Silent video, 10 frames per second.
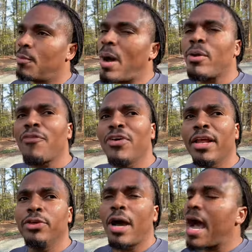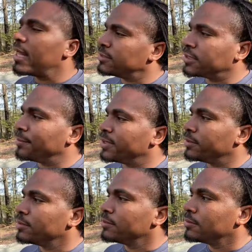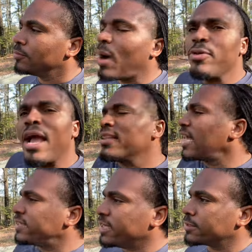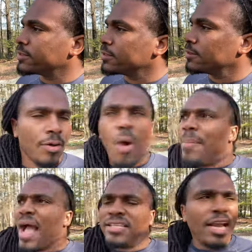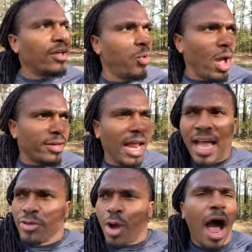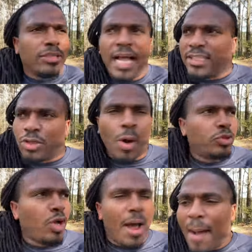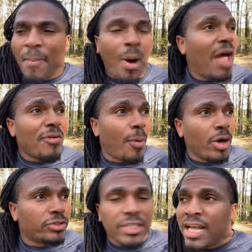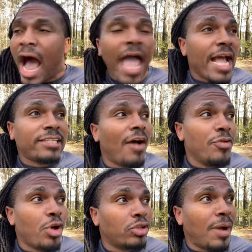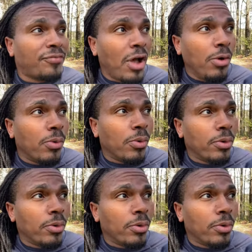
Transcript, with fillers: Why do I feel like you hiding something? Why are you acting like this? Why am I acting like what? Like you, I, I just don't want you go. I'm a private person. I ain't got time for you to go through my phone.